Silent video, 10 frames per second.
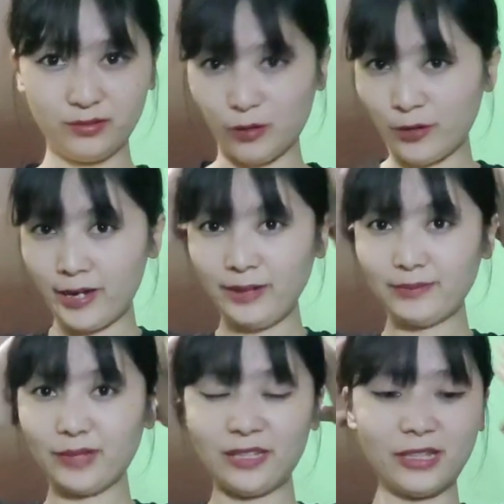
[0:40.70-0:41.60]
Okay,
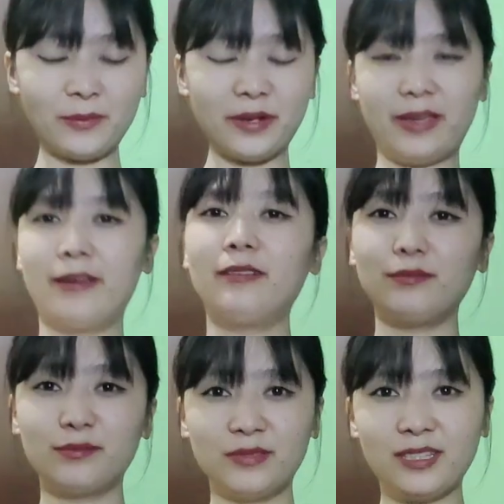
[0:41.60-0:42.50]
I tied my hair.
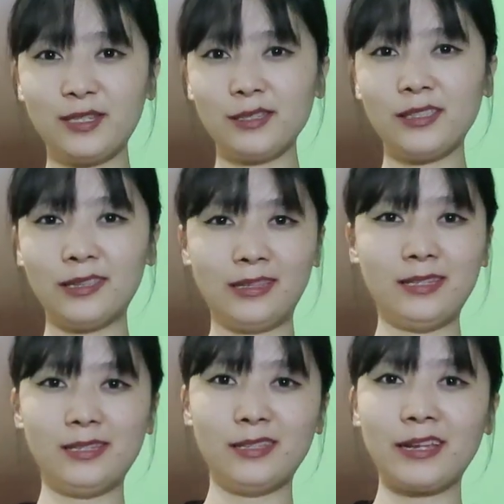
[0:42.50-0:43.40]
This is the
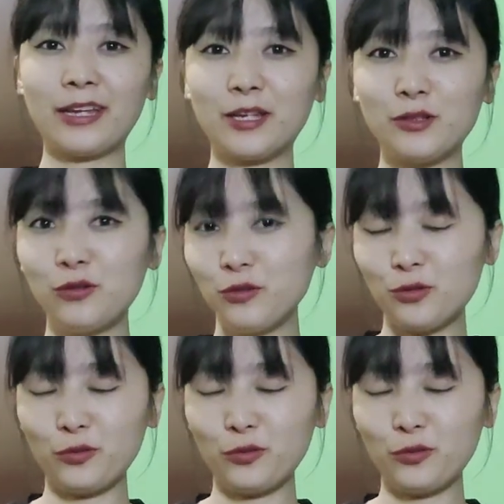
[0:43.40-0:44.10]
least that I can do